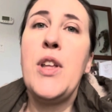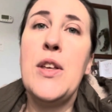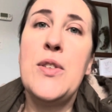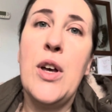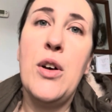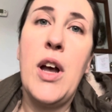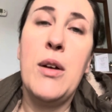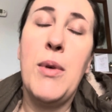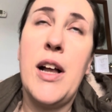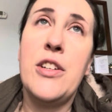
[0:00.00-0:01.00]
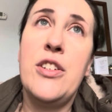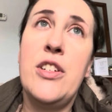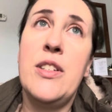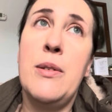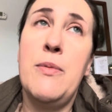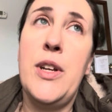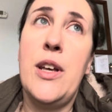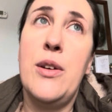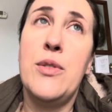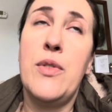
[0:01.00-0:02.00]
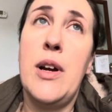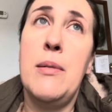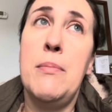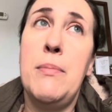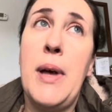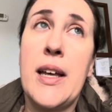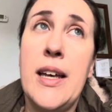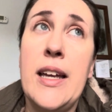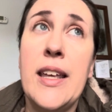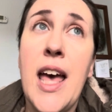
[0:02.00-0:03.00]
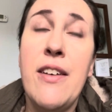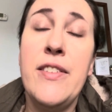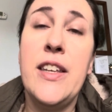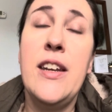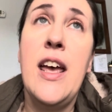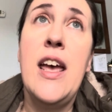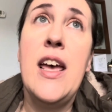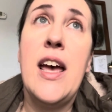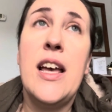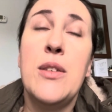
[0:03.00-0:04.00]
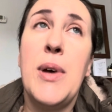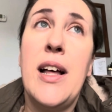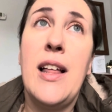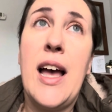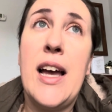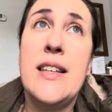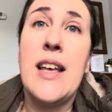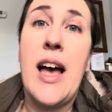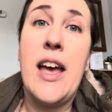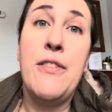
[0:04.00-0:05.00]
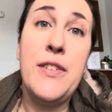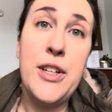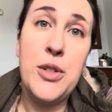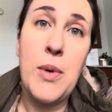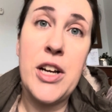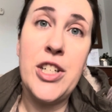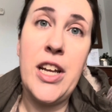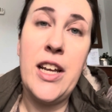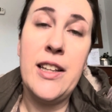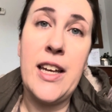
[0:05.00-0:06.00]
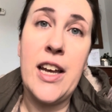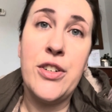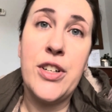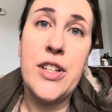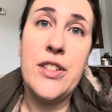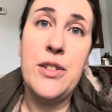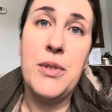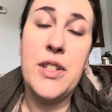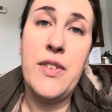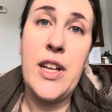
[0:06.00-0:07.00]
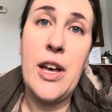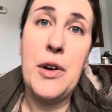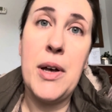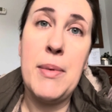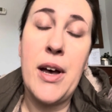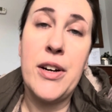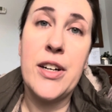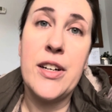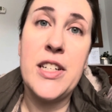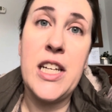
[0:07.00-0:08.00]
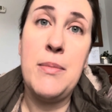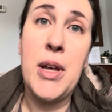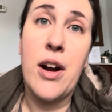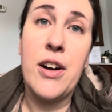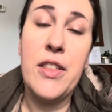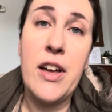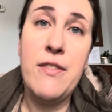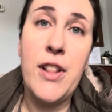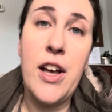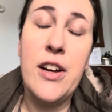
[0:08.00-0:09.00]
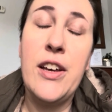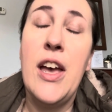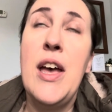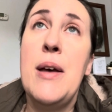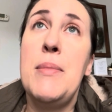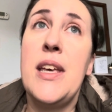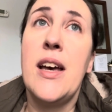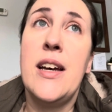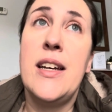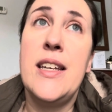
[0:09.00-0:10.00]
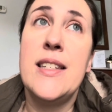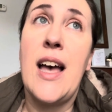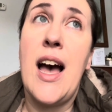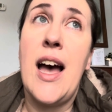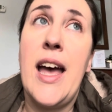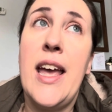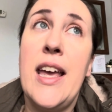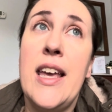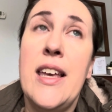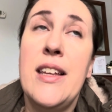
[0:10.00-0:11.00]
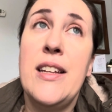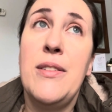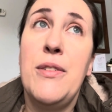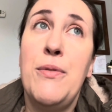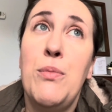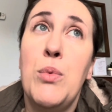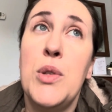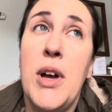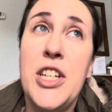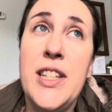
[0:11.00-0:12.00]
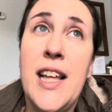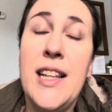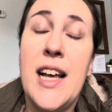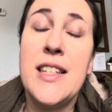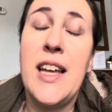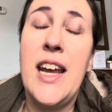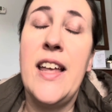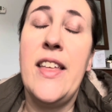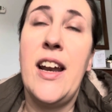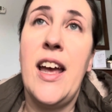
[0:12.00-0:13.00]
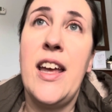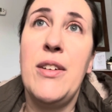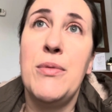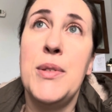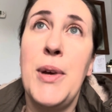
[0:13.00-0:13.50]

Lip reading: So I watched some videos from Becca and Gavin, as well as I finished watching Leandra's newest video about her TBR-a-thon vlog because I was watching that last night and then I was